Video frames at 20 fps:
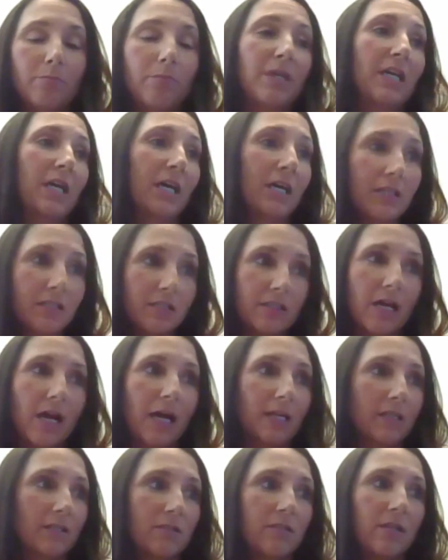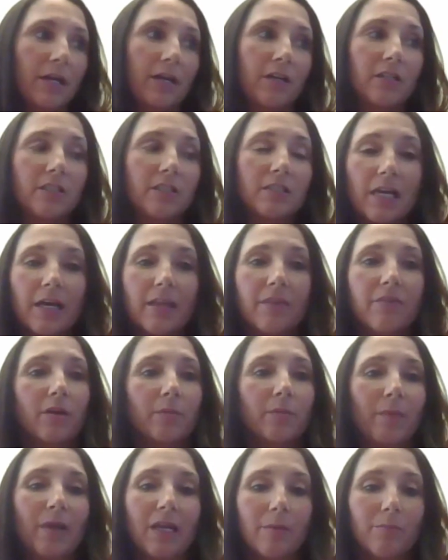because as Eric said, they're
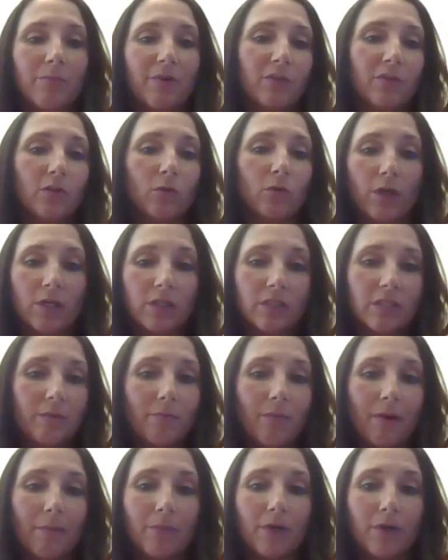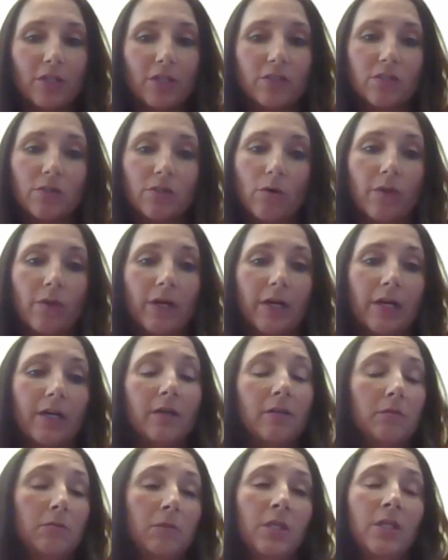made up of the loyalty members. So
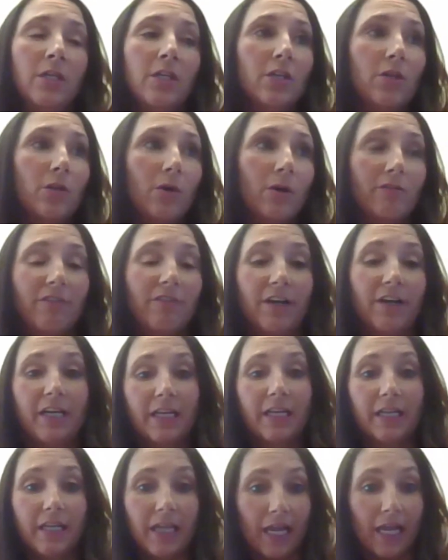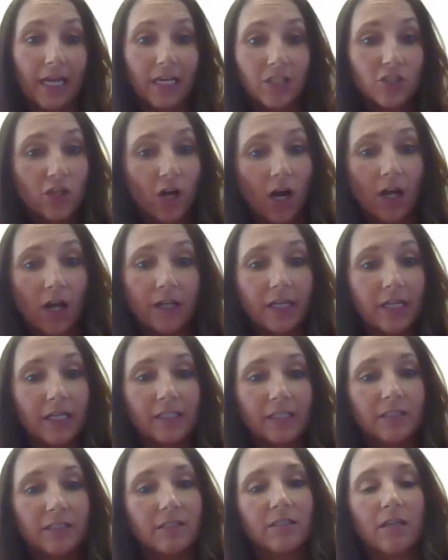they're, a very engaged
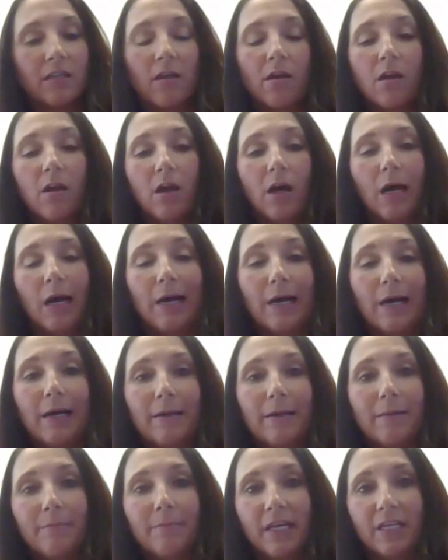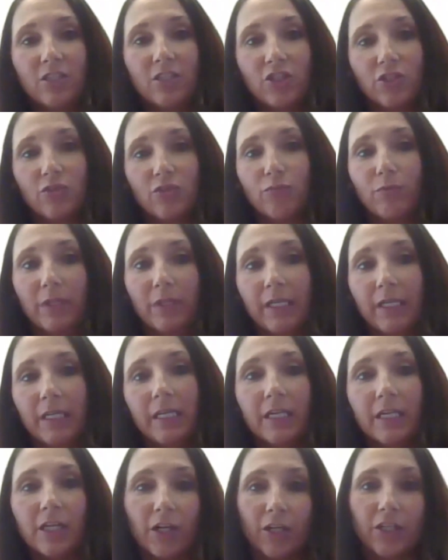audience, and just really
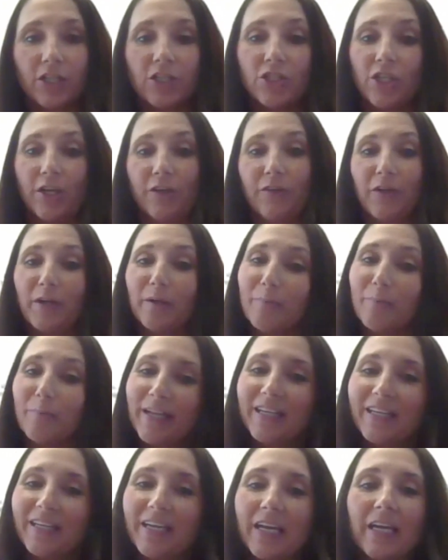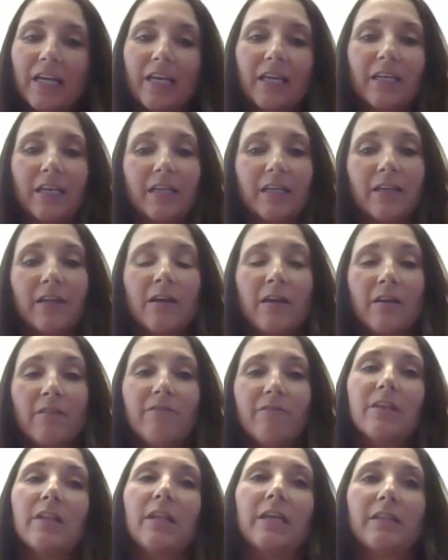eager to share their opinion and
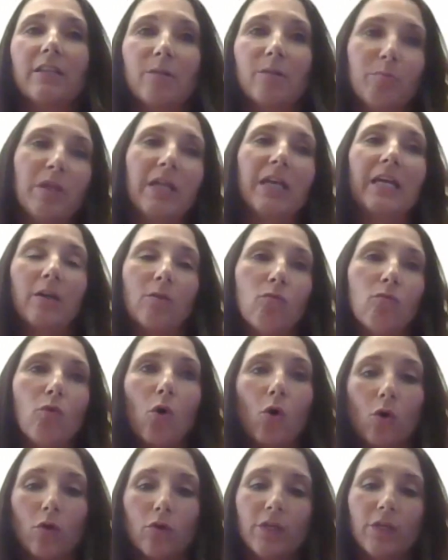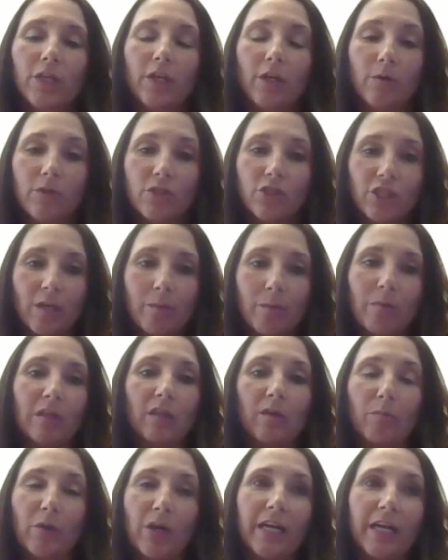feel like they're playing a role, in shaping
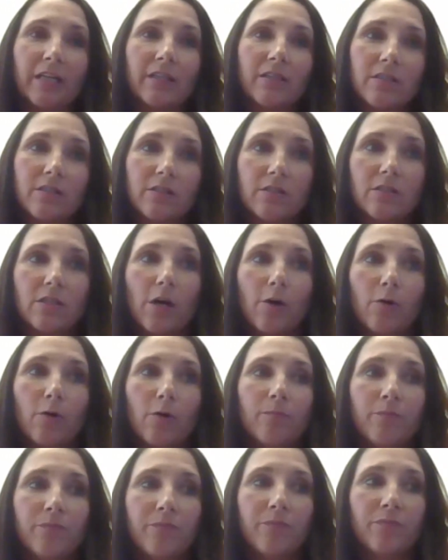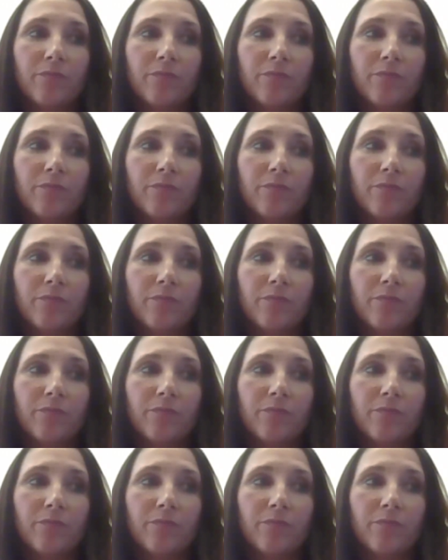the brand. So